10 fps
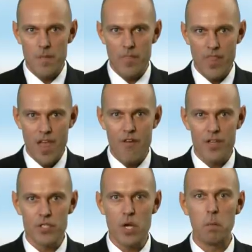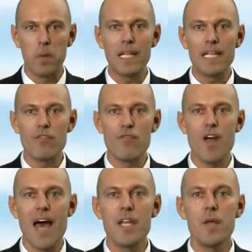there is complete
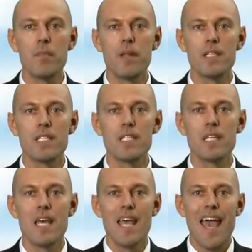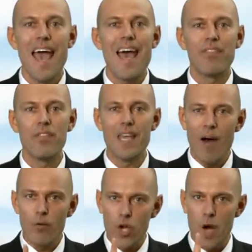randomness at the
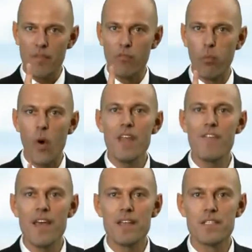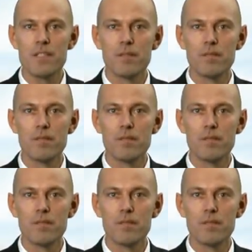outcome of one event.